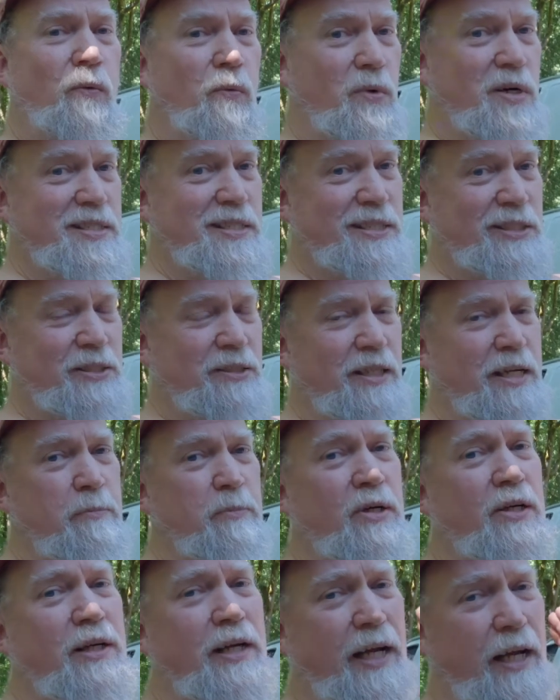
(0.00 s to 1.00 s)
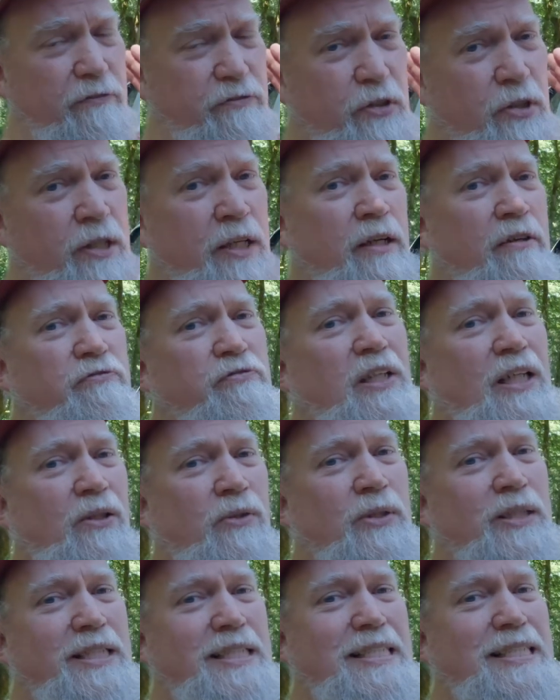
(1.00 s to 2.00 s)
One disclaimer, if you're gonna
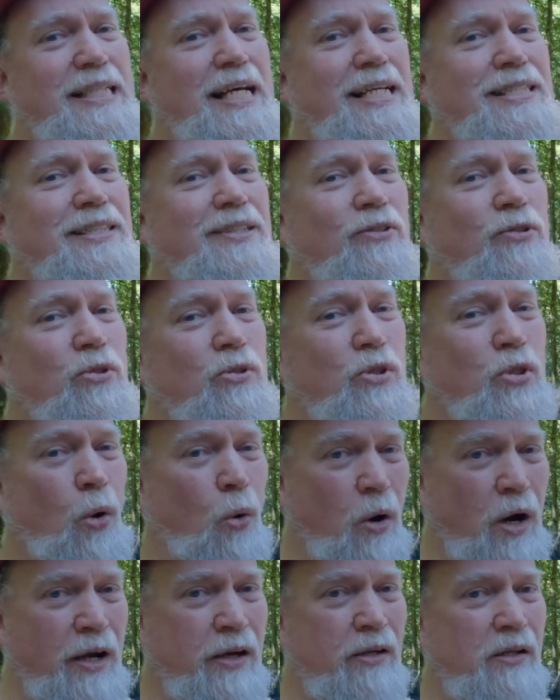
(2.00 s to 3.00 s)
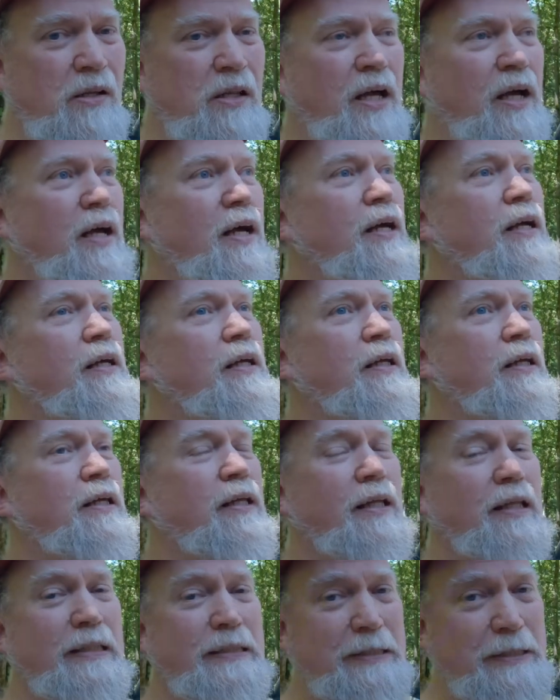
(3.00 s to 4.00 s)
follow this as a tutorial,
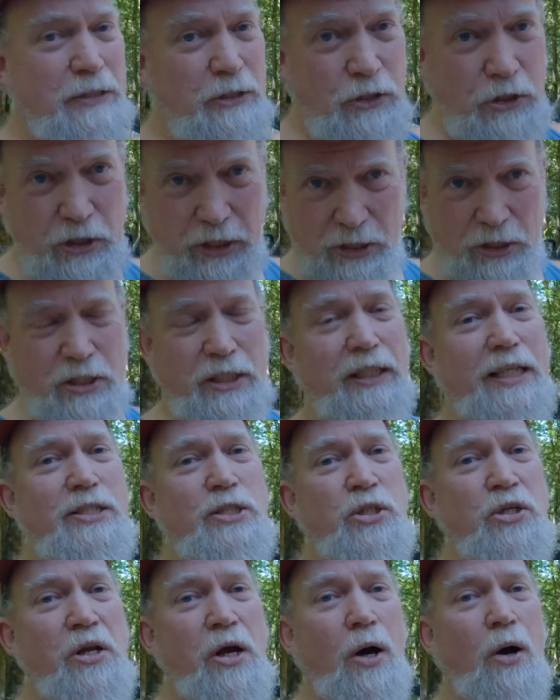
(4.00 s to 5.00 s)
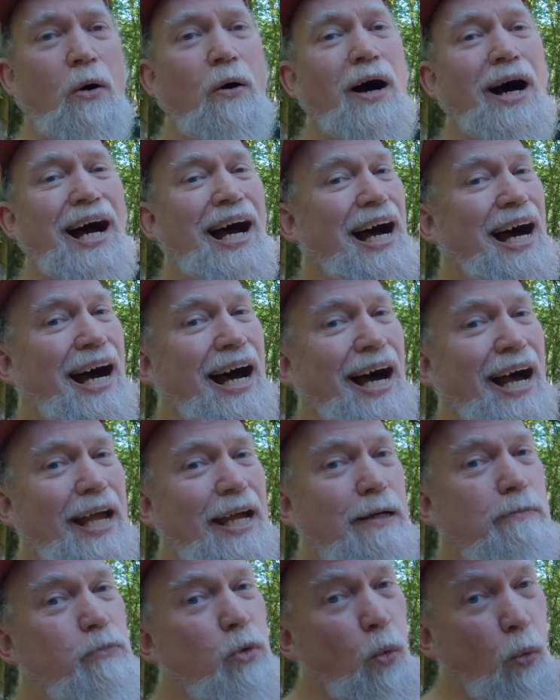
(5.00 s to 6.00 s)
just to let you know, I
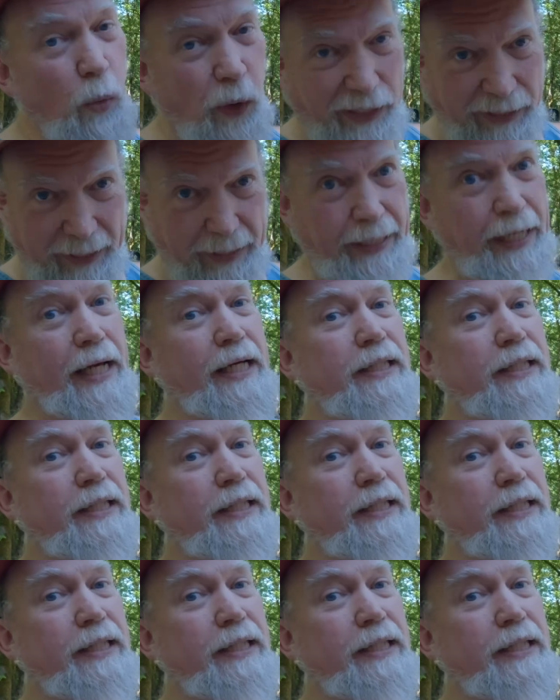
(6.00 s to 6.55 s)
am winging